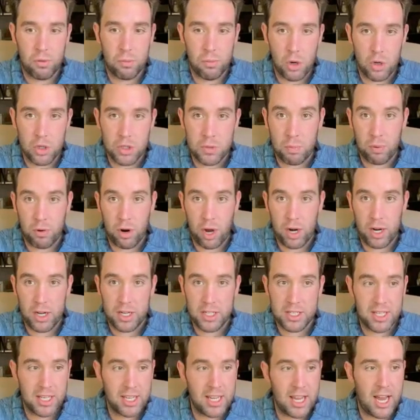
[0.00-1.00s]
for most
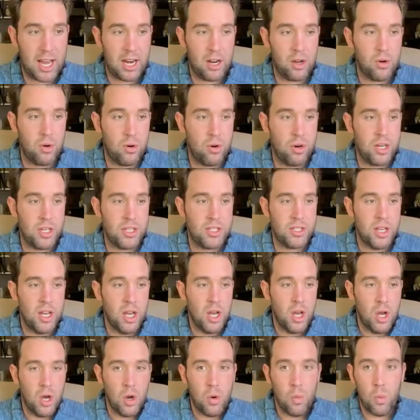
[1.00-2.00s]
products and categories,
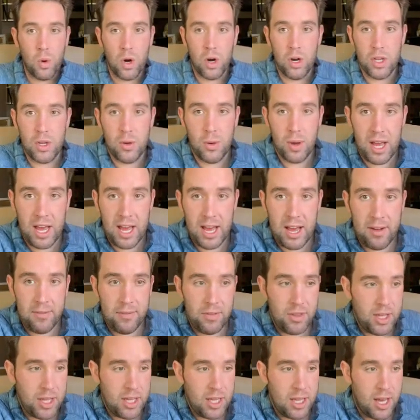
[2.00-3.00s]
where you
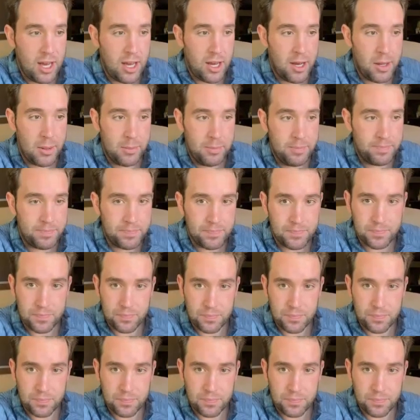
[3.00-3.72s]
have the